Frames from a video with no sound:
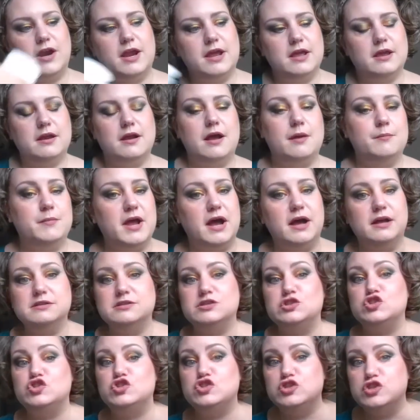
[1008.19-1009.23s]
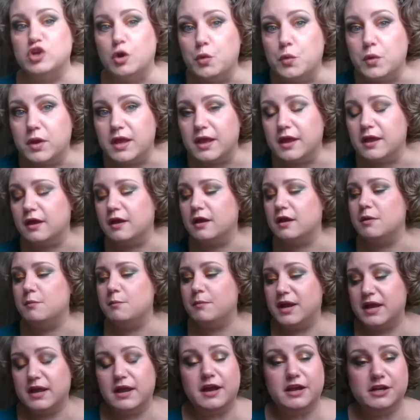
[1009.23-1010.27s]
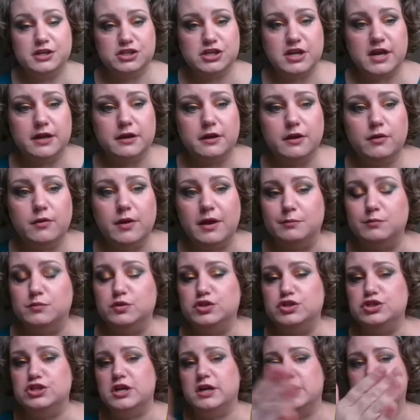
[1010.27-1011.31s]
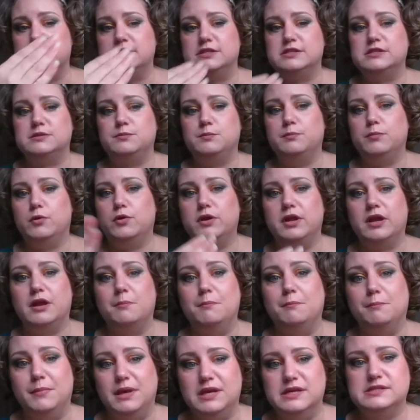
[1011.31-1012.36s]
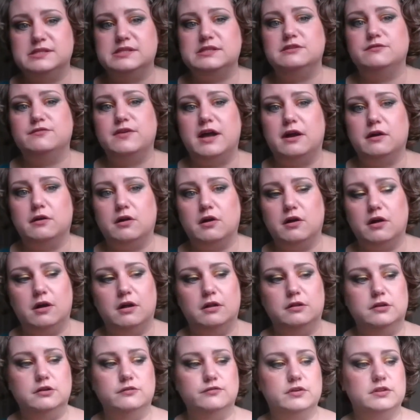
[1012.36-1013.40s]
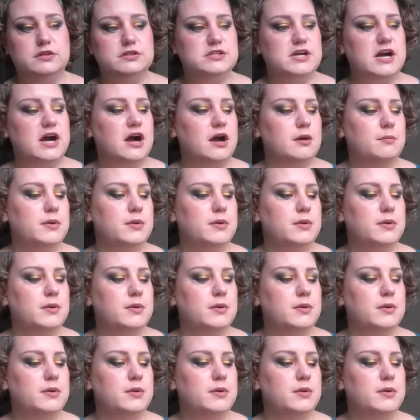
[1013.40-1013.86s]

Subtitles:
I'm not soaking my eyeshadow, I'm just putting a mist of alcohol over the top.